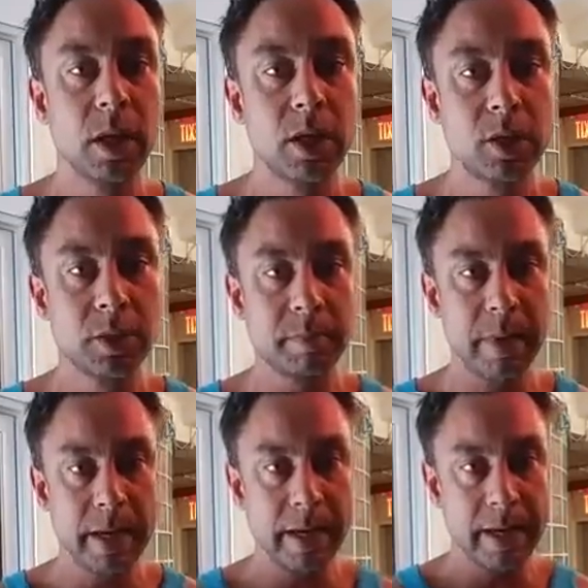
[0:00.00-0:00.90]
should
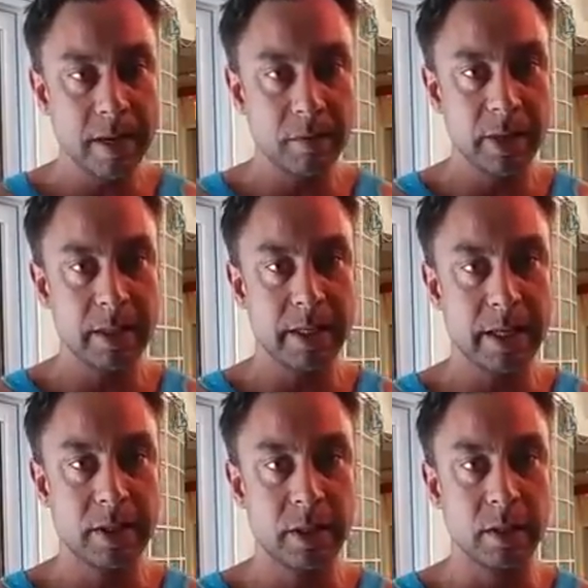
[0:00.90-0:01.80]
be an inward
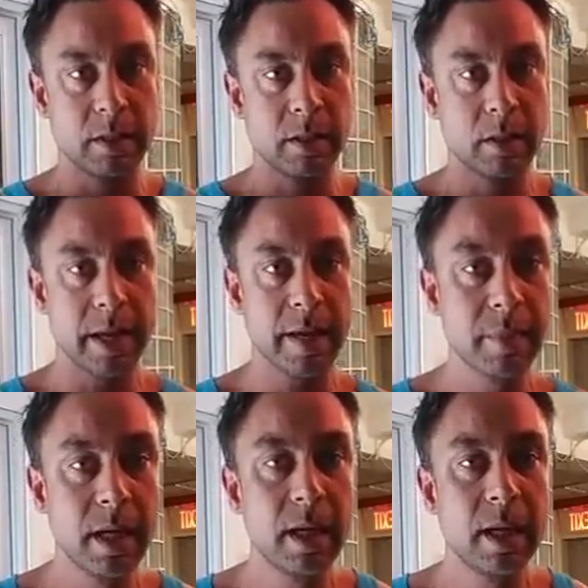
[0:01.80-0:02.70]
intention, okay?
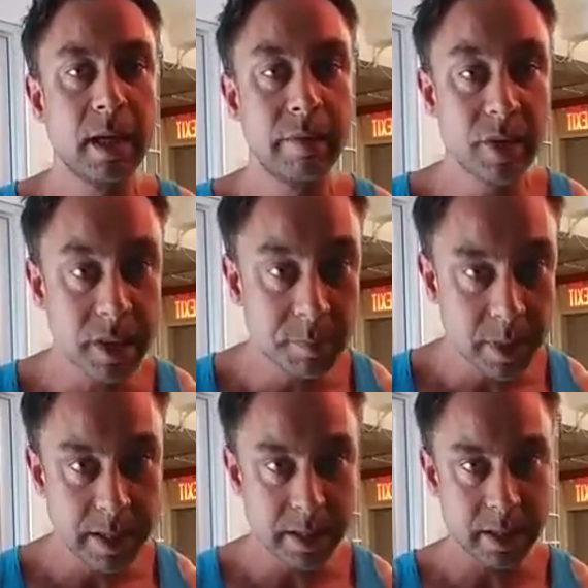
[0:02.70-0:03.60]
If you're just
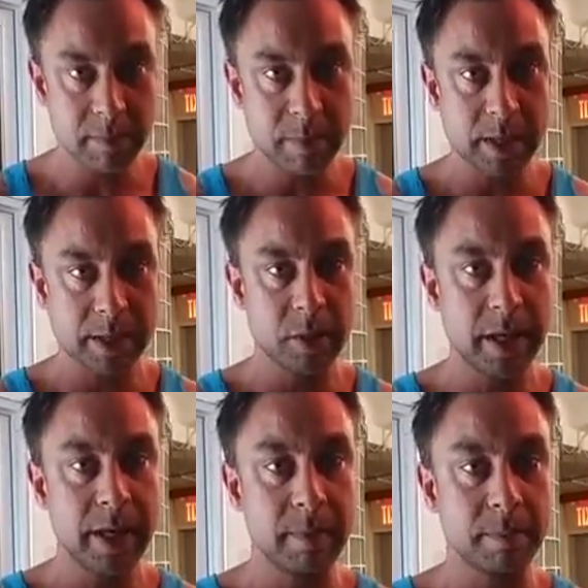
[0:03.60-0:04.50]
pressing the bar
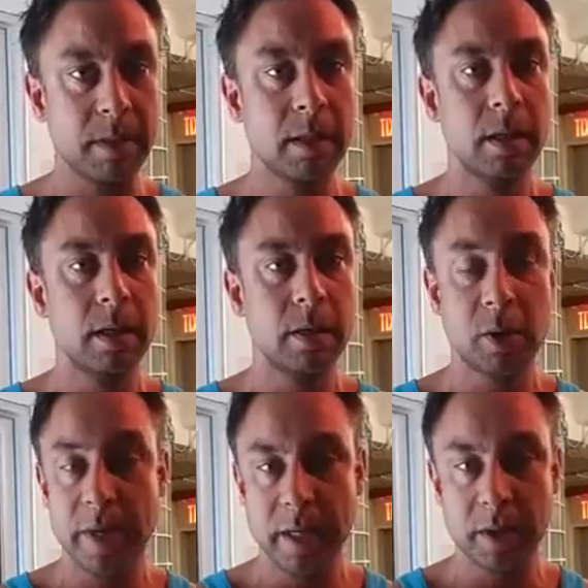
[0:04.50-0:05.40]
straight up, you're
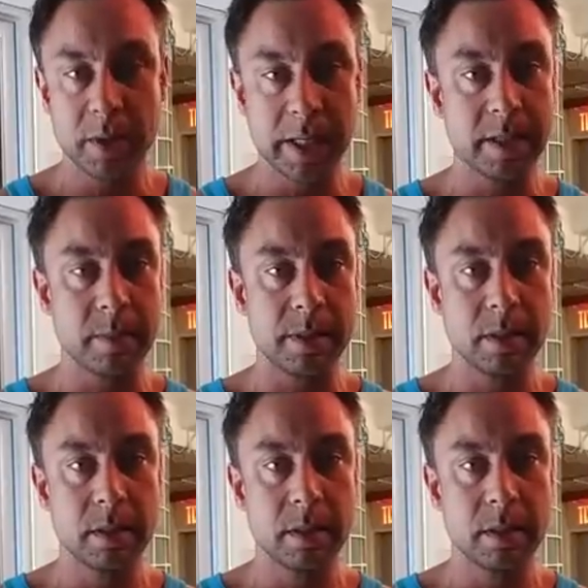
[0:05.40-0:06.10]
training your triceps.